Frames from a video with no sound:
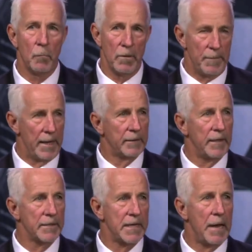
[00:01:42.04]
When bad
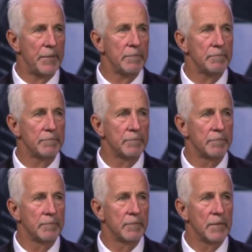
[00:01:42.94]
things happen,
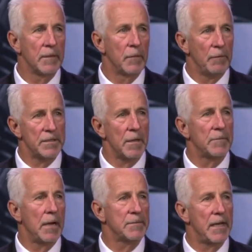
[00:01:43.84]
we
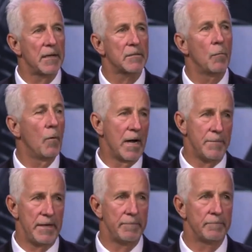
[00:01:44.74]
sometimes ask, why
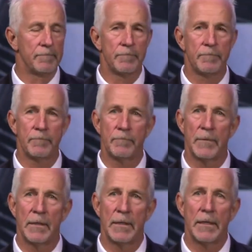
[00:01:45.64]
me?
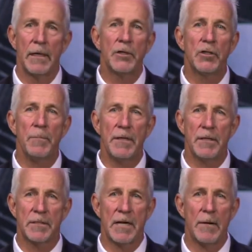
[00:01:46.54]
It should be
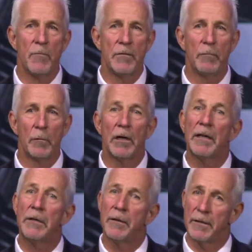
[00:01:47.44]
the same when
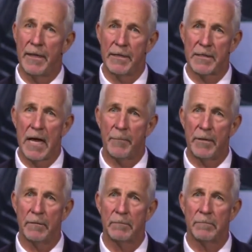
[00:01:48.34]
really good things
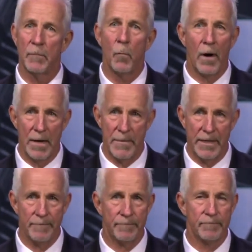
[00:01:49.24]
happen. Why
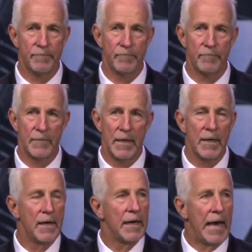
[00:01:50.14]
me?
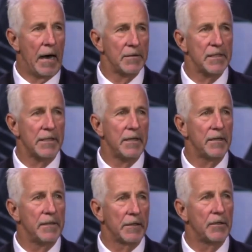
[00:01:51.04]
How does a
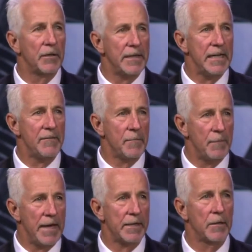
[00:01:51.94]
kid that couldn't even
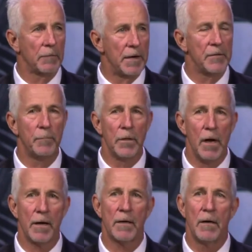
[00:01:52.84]
make it around the
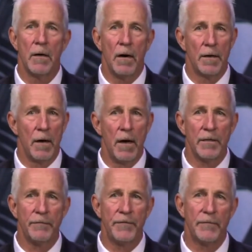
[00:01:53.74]
block on a
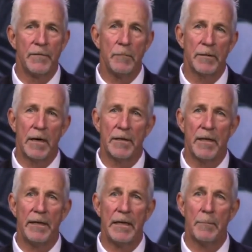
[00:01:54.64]
Honda 50 without
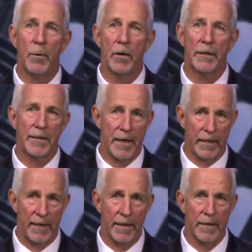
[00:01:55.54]
hitting a parked
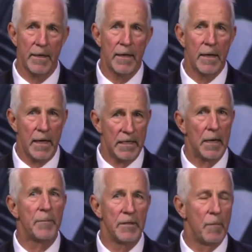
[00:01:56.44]
Cadillac end
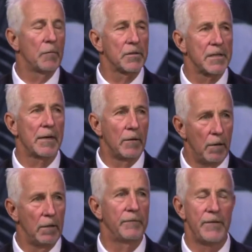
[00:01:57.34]
up in the Motorcycle
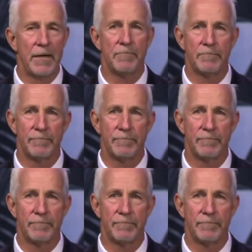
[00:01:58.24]
Hall of Fame?